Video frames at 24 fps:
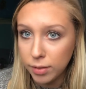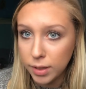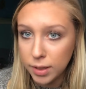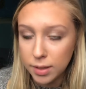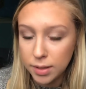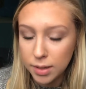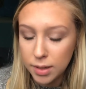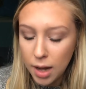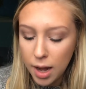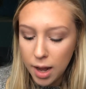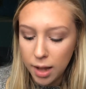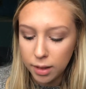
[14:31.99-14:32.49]

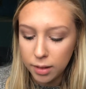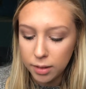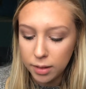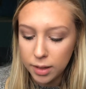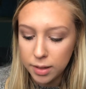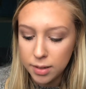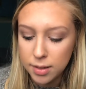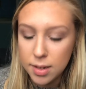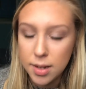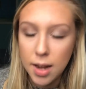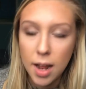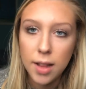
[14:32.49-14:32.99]

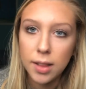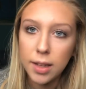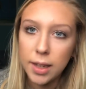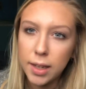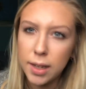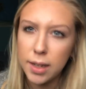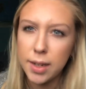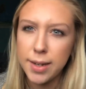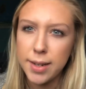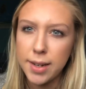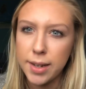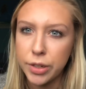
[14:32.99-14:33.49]
It's not like
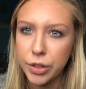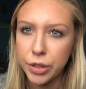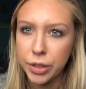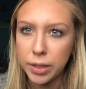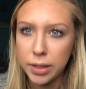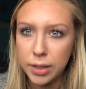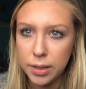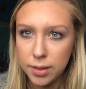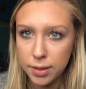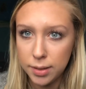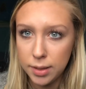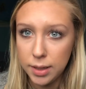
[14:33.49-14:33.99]
an addiction.
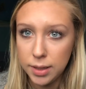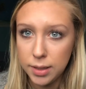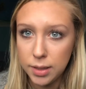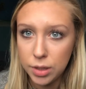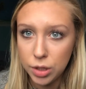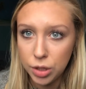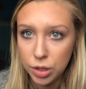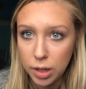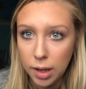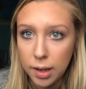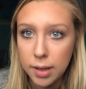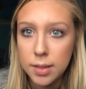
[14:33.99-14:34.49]
It's
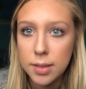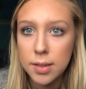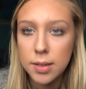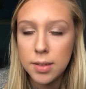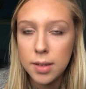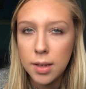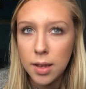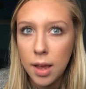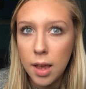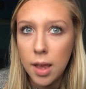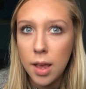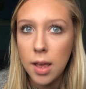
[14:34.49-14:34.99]

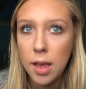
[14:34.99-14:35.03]
just